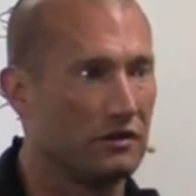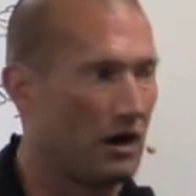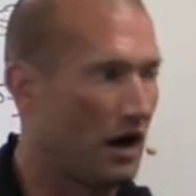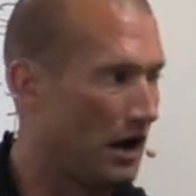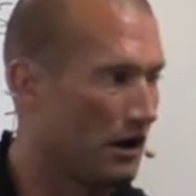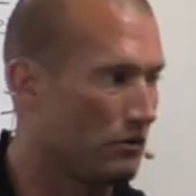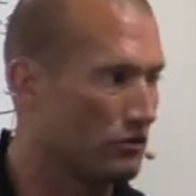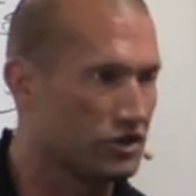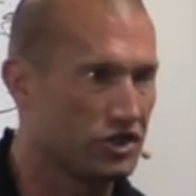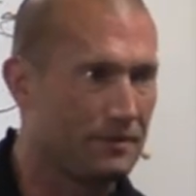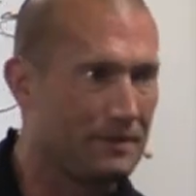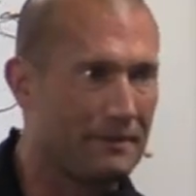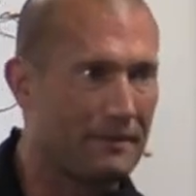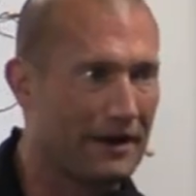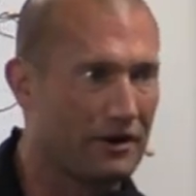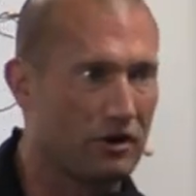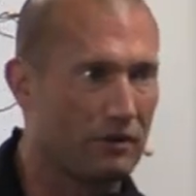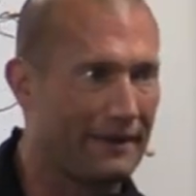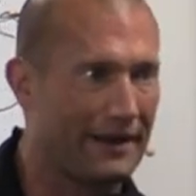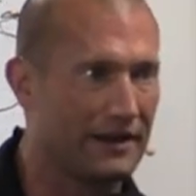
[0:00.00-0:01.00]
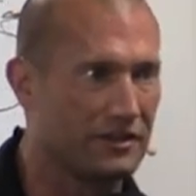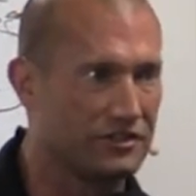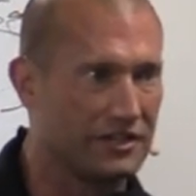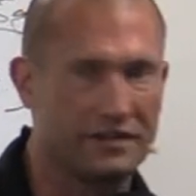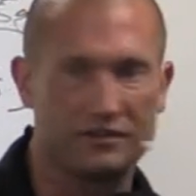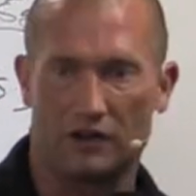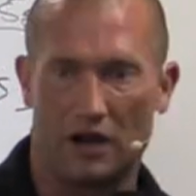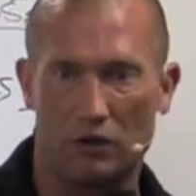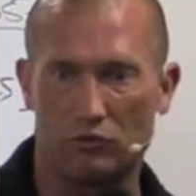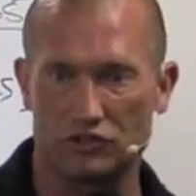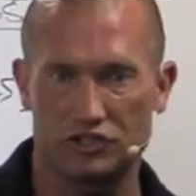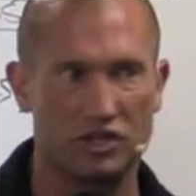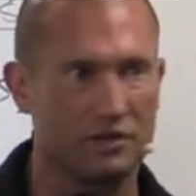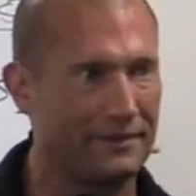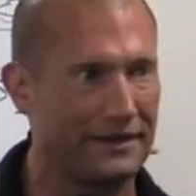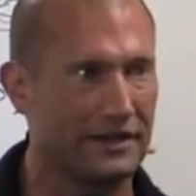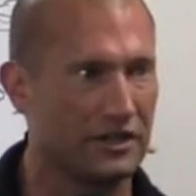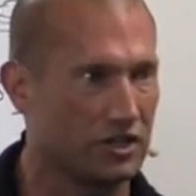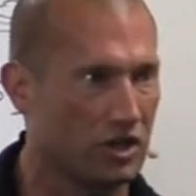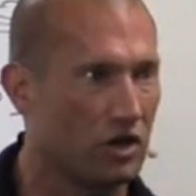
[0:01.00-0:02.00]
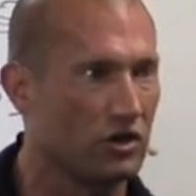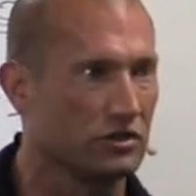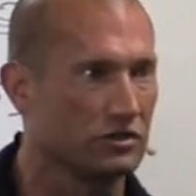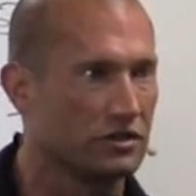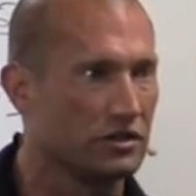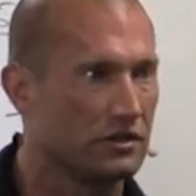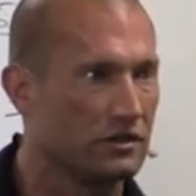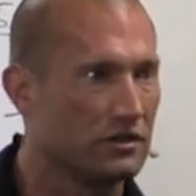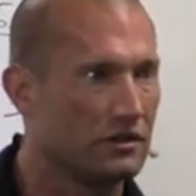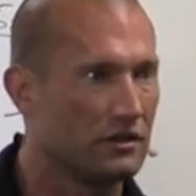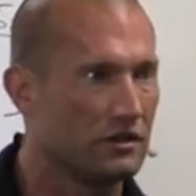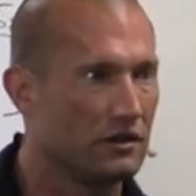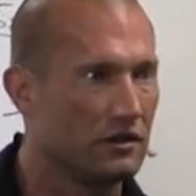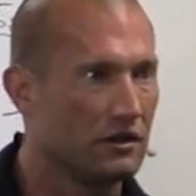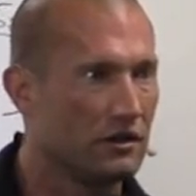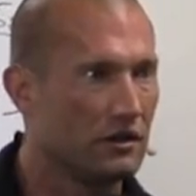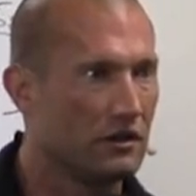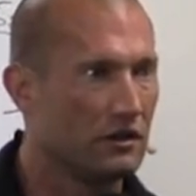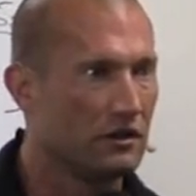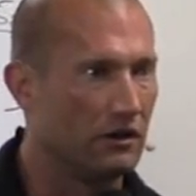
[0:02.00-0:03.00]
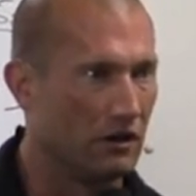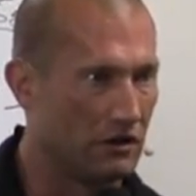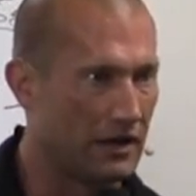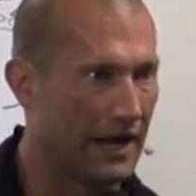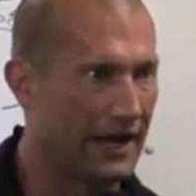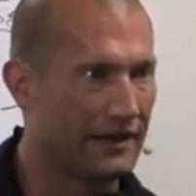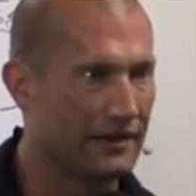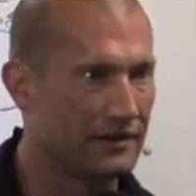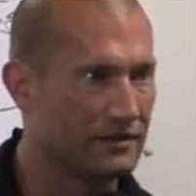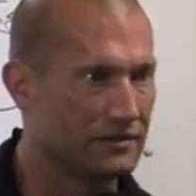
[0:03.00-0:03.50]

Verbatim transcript: I don't want you to be micromanaged either. I want you to be an adult, okay?